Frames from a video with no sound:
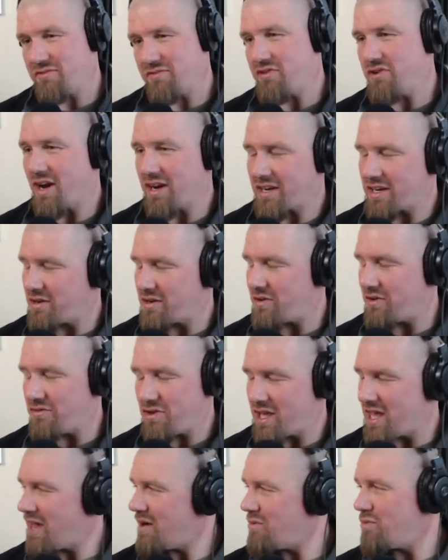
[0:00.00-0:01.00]
if you're not gonna, if you
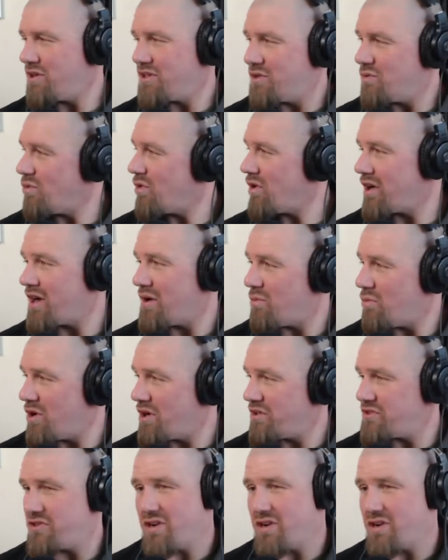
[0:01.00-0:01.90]
can't win the one-on-one,